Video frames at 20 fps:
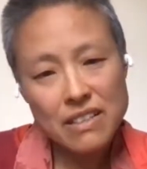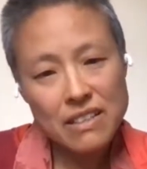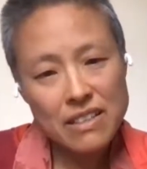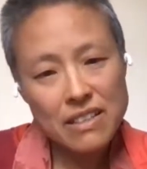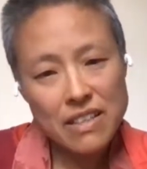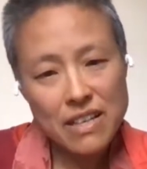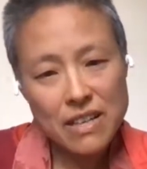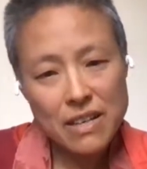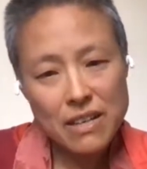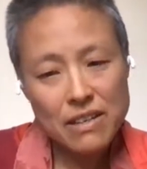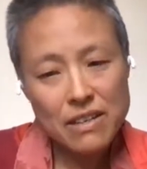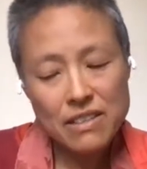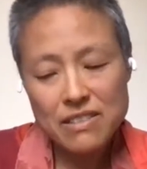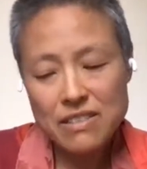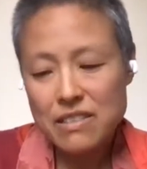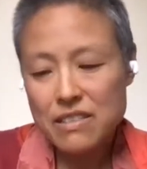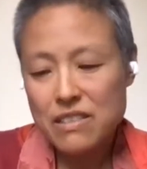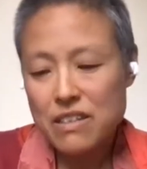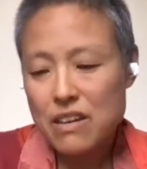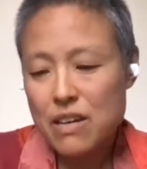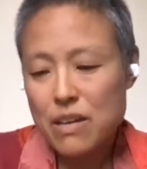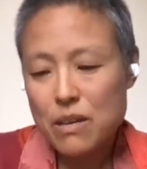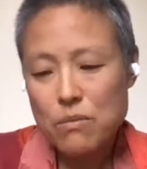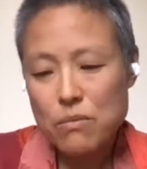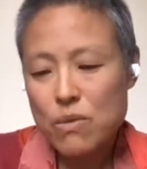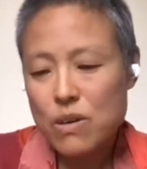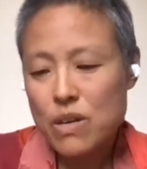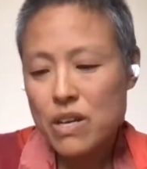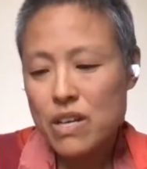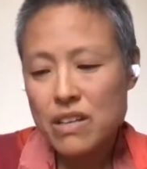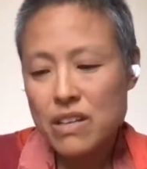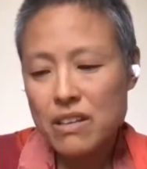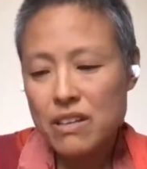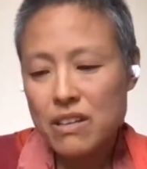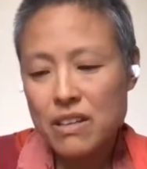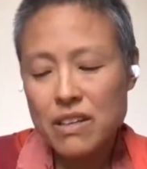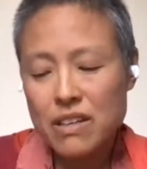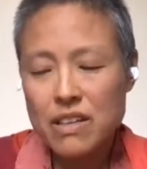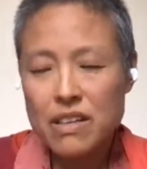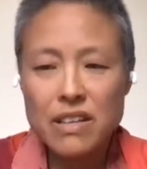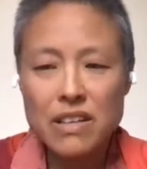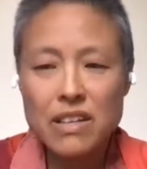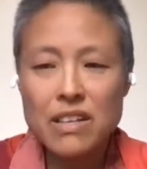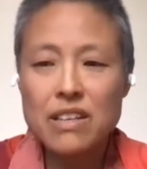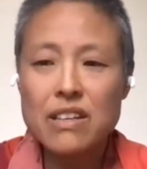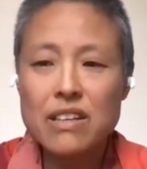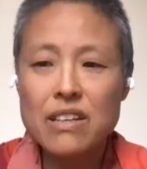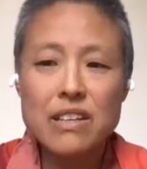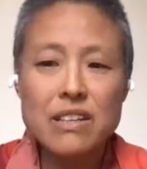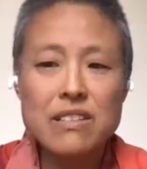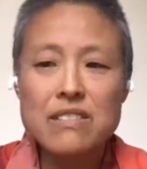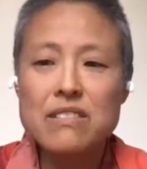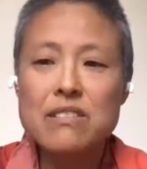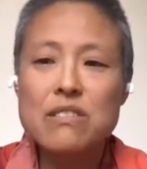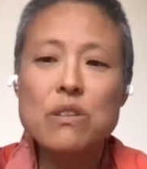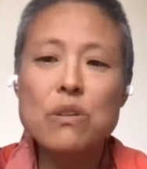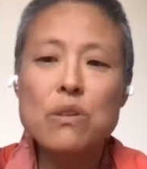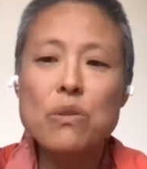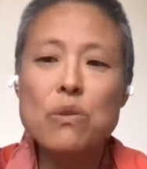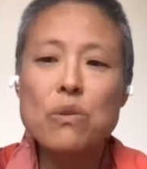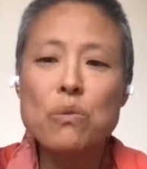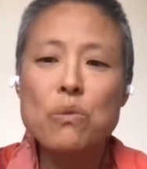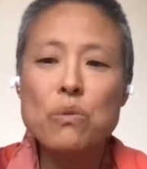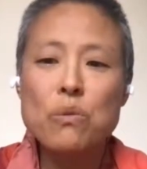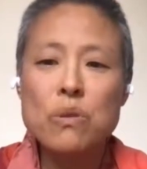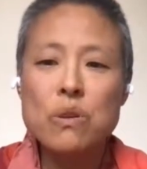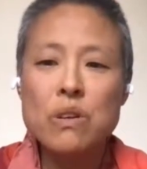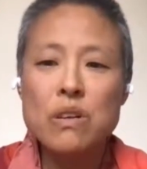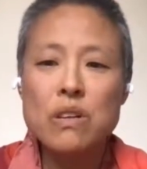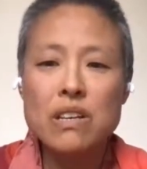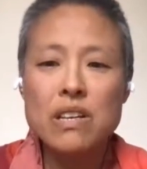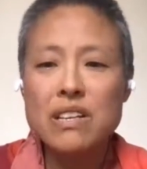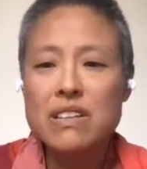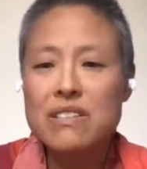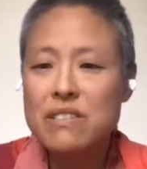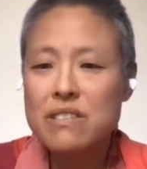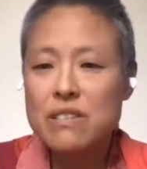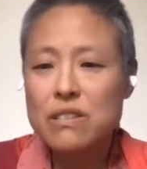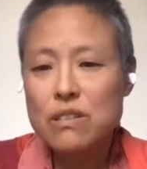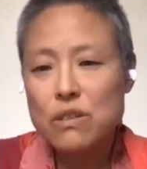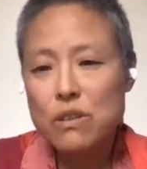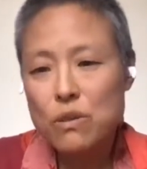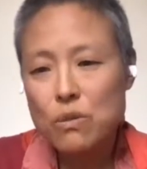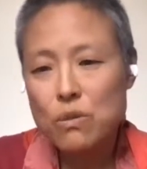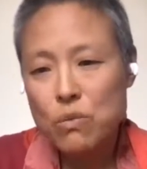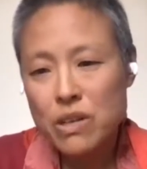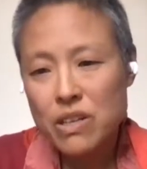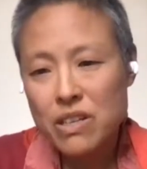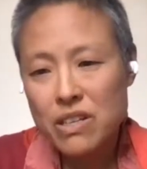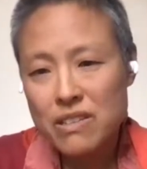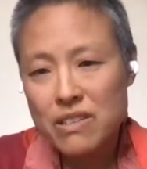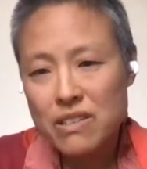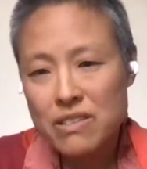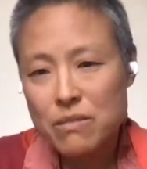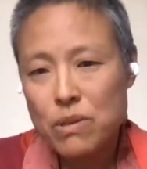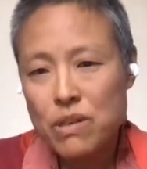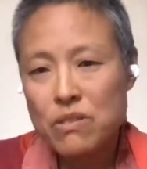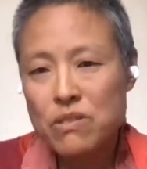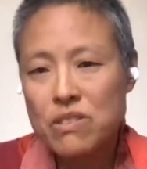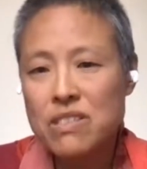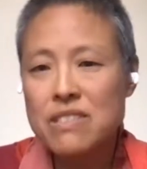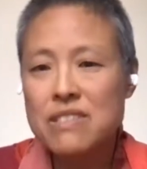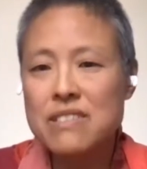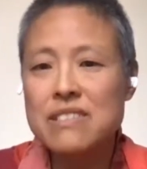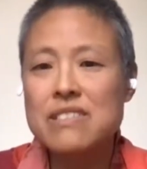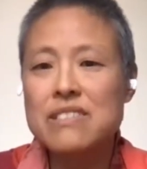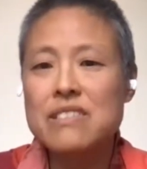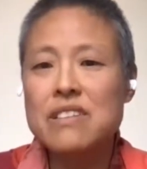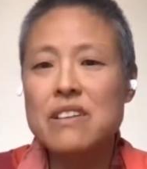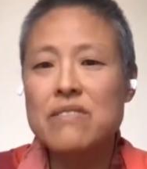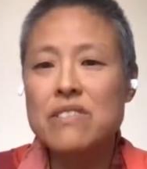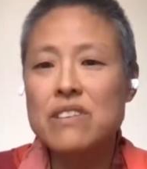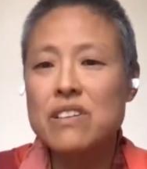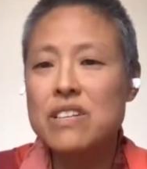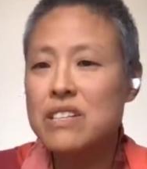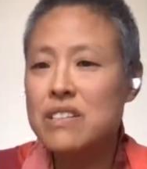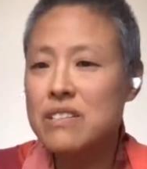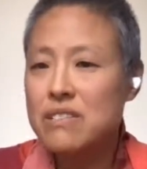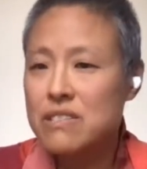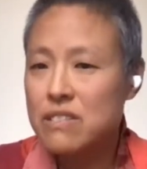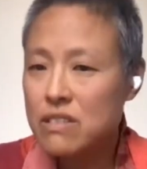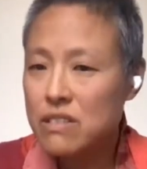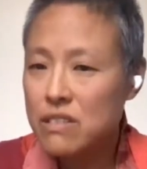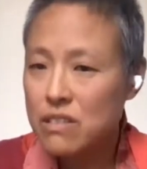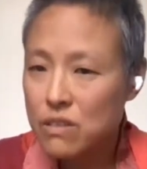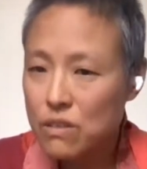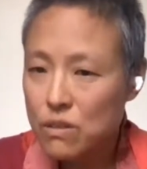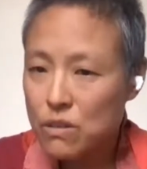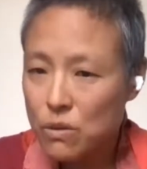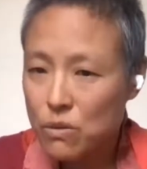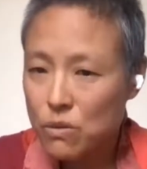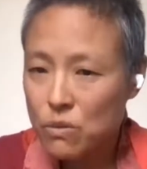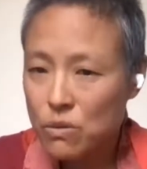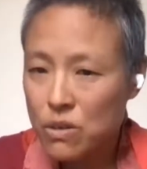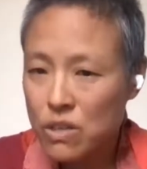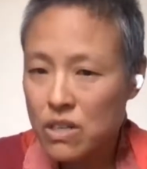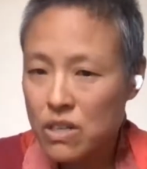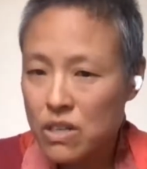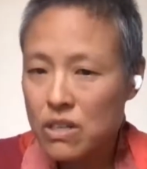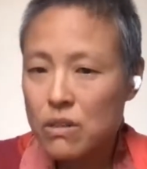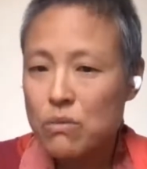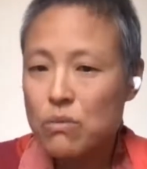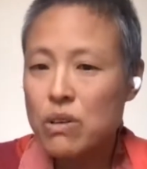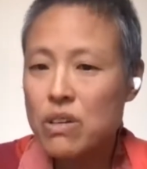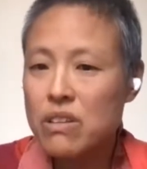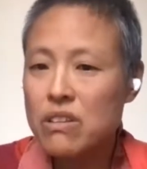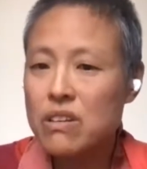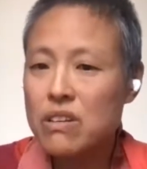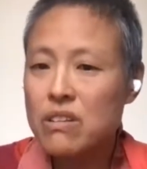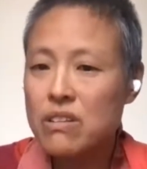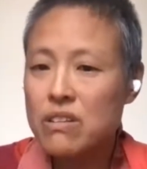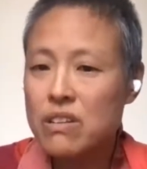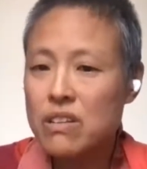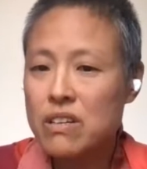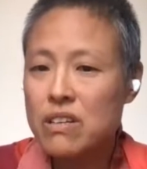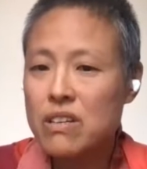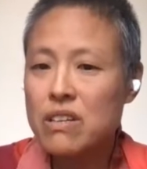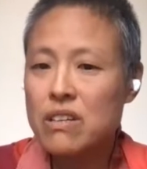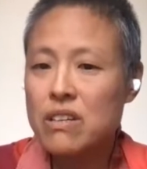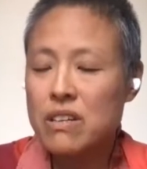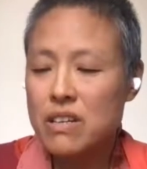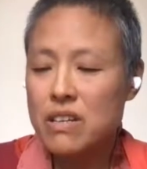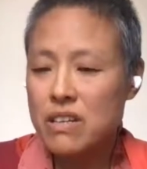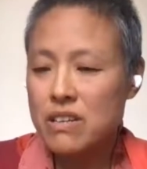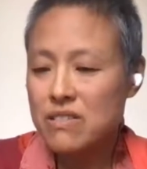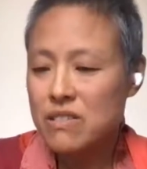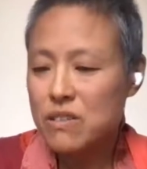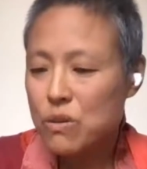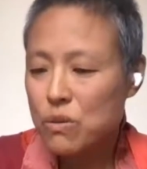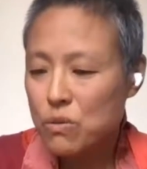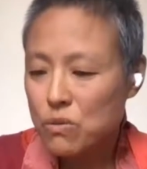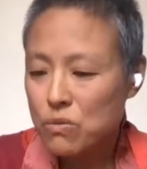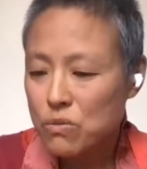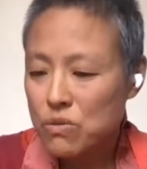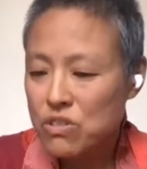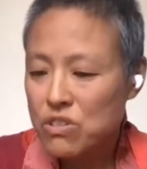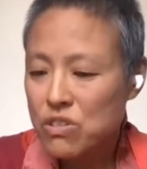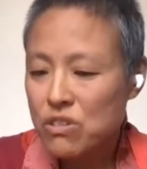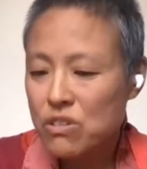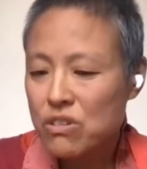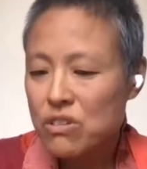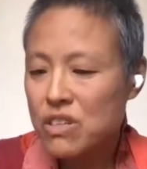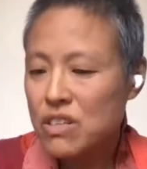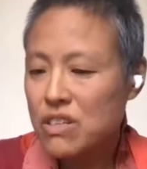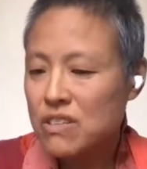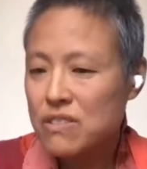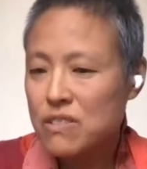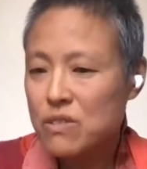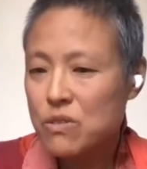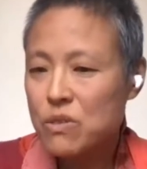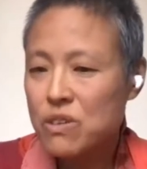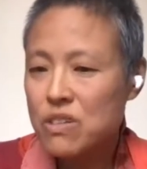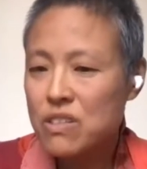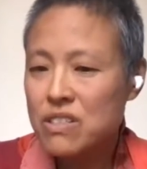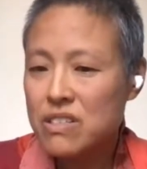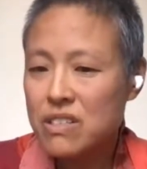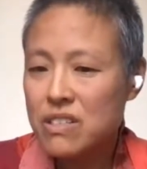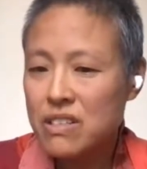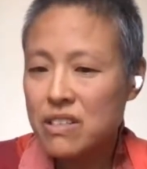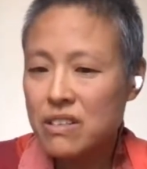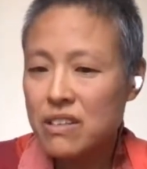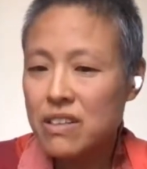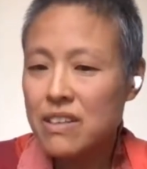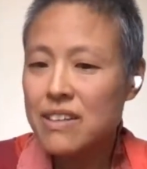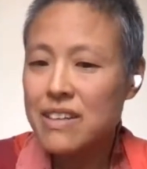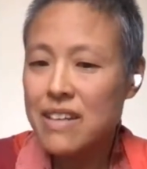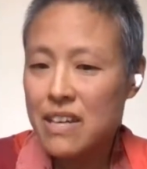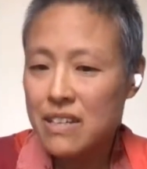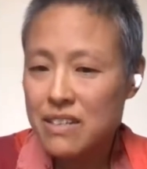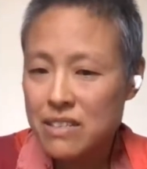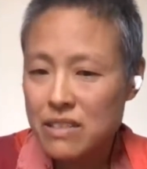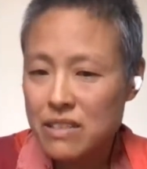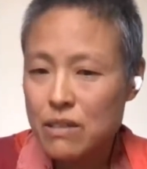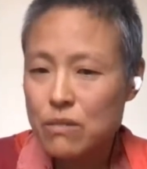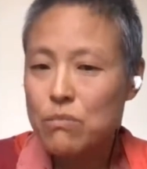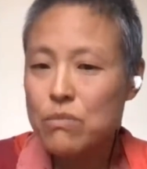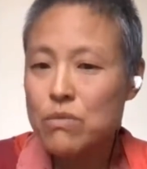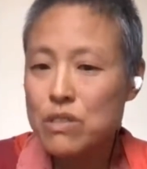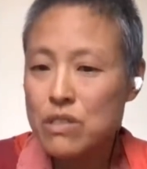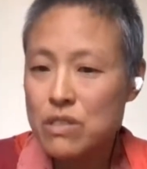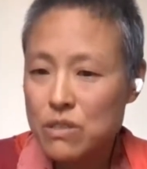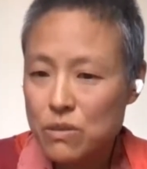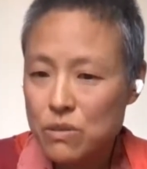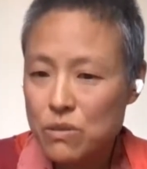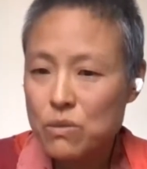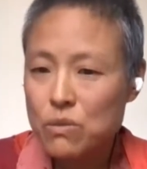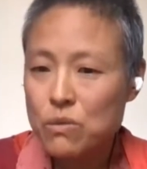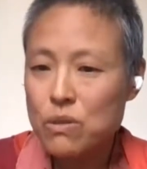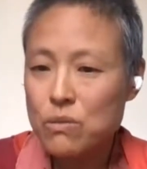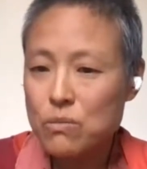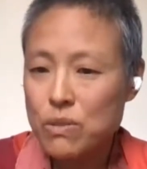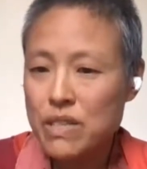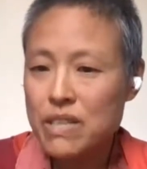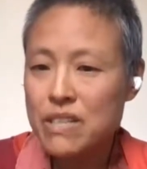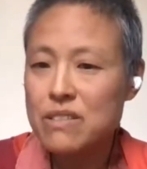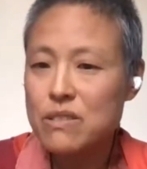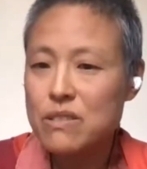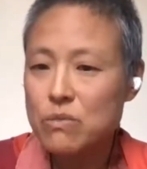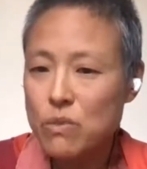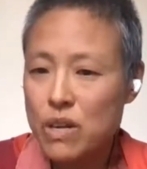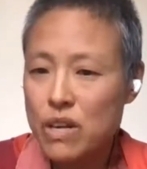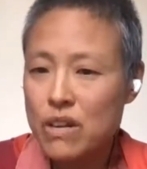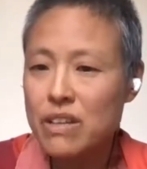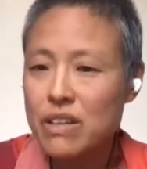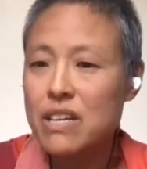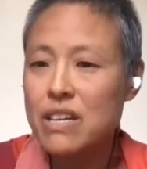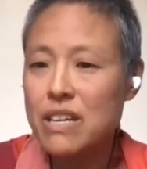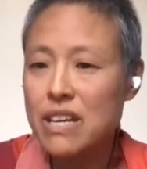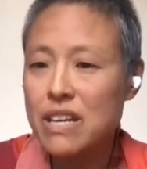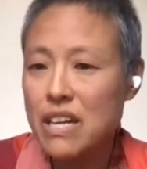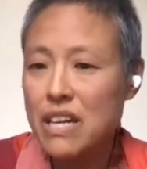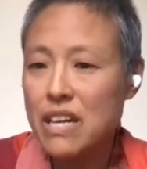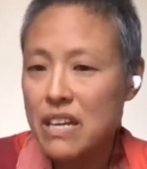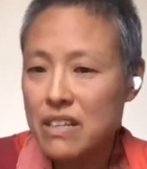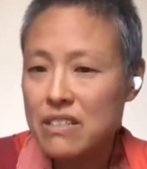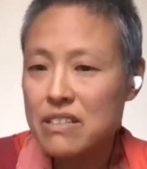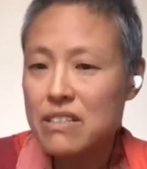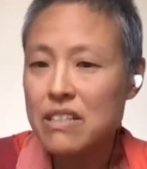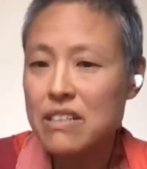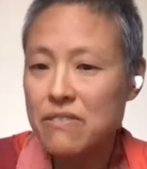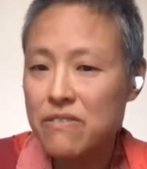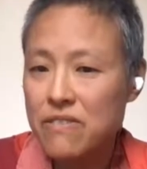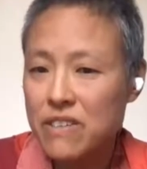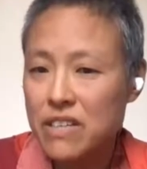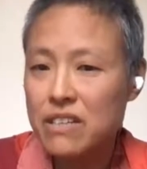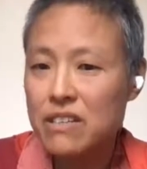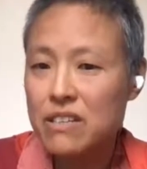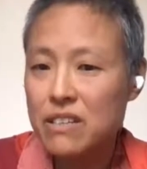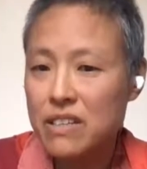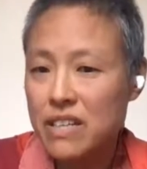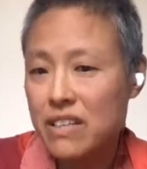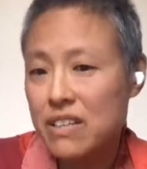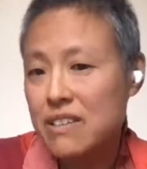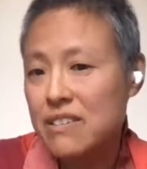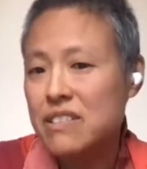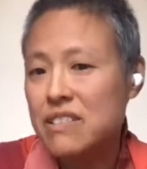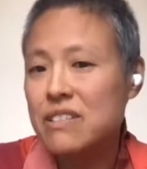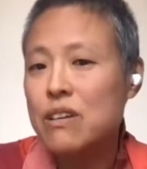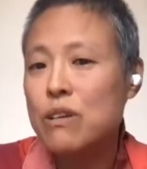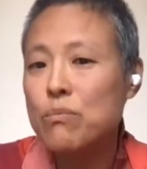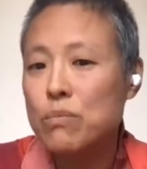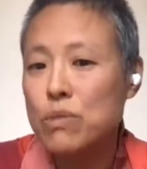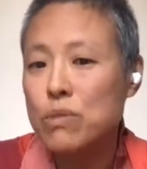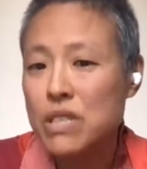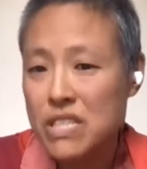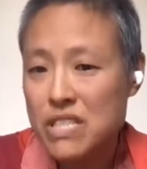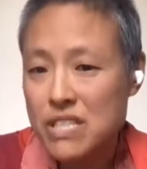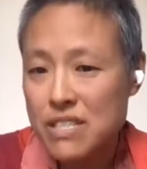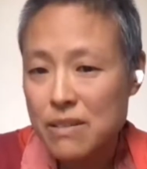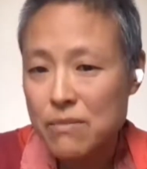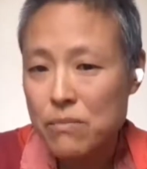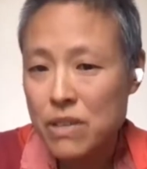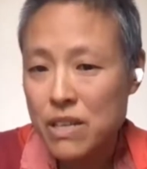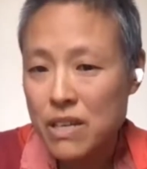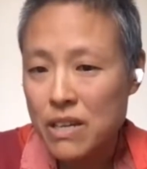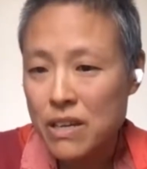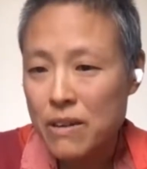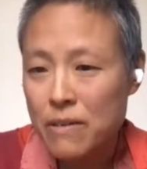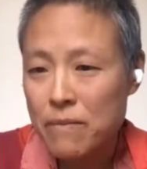it's a time when he doesn't know what he's about to discover. He doesn't know whether his own journey is going to get him to a place where he can actually feel like he's accomplished something.